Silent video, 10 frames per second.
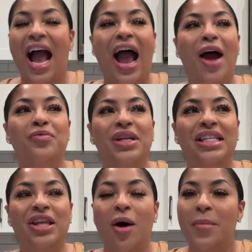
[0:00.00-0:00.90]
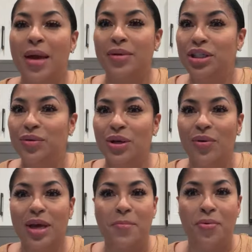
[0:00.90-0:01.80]
I really thought maybe she was gonna
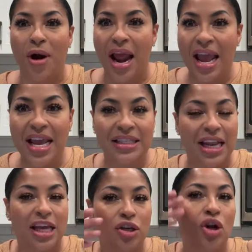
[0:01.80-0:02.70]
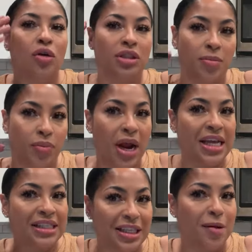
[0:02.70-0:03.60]
get braids, like you know, some
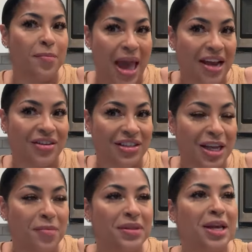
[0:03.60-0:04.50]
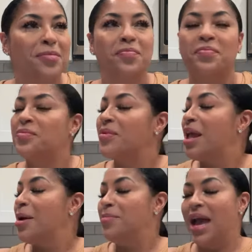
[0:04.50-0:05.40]
braids to the back or something.
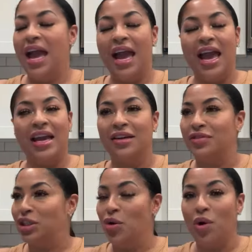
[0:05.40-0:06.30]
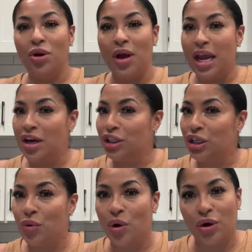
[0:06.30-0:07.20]
But hey, she don't want no hair, she
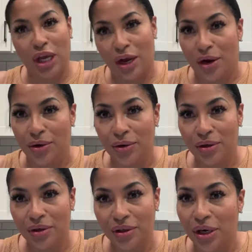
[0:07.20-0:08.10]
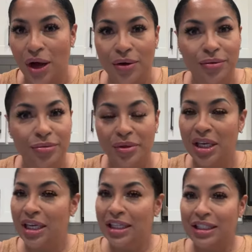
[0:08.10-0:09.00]
don't want no hair. You know,
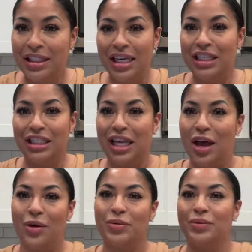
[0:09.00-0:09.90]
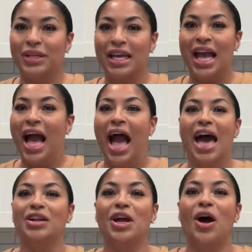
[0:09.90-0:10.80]
to each his own. I
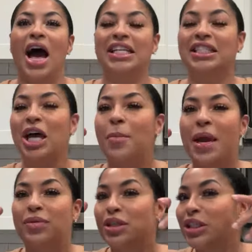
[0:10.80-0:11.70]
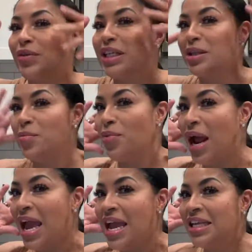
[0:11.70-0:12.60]
don't know. I just thought maybe she was gonna get some
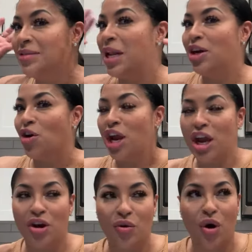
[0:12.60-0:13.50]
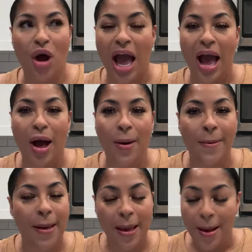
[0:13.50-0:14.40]
braids, letting her hair grow out.